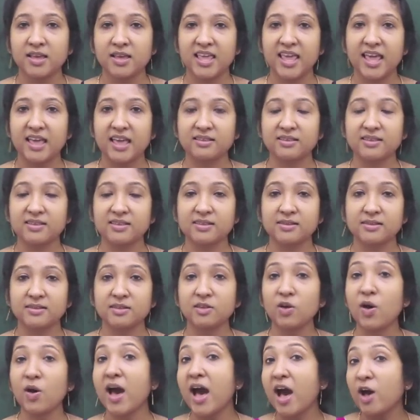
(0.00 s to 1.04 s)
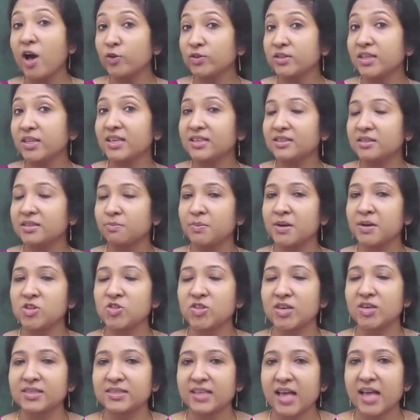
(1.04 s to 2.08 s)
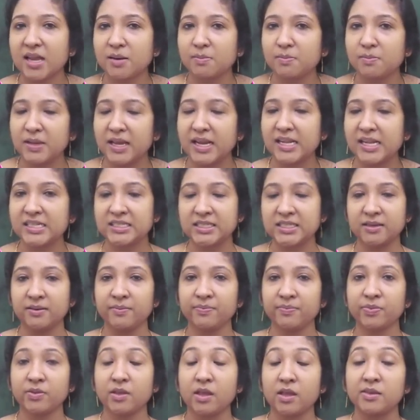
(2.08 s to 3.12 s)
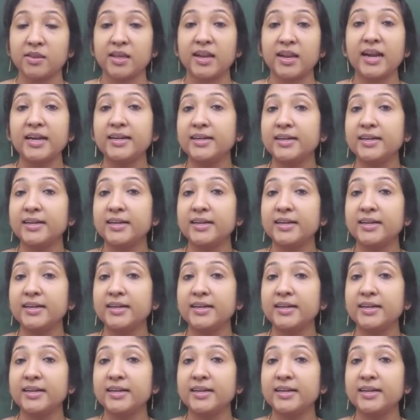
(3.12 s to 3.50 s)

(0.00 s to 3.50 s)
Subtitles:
Yes. So how these bridges are built? There are